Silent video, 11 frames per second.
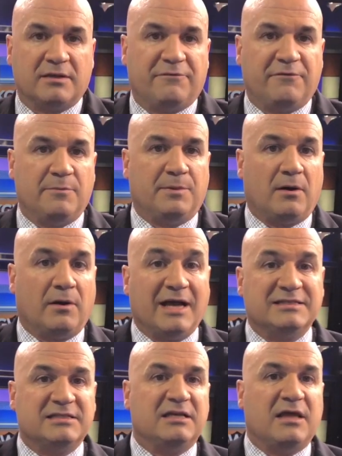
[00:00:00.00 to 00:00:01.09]
the football. I
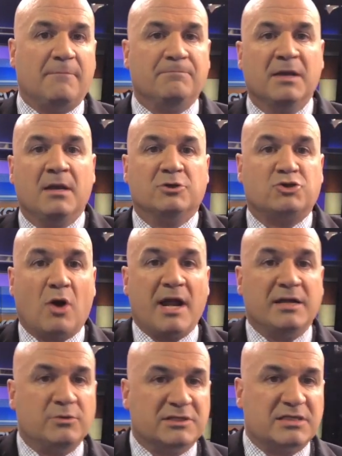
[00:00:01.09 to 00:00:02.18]
see them
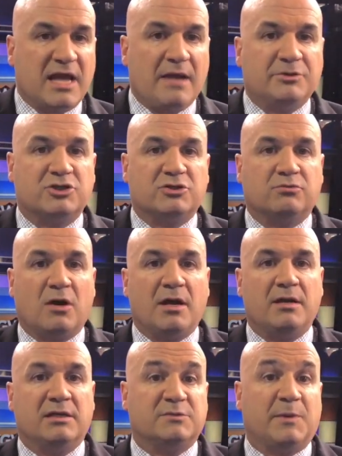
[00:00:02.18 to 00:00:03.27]
trying to establish the
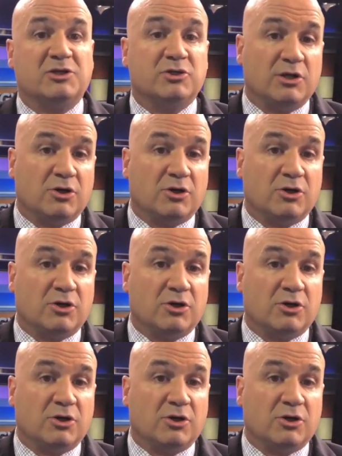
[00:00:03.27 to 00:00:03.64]
run, especially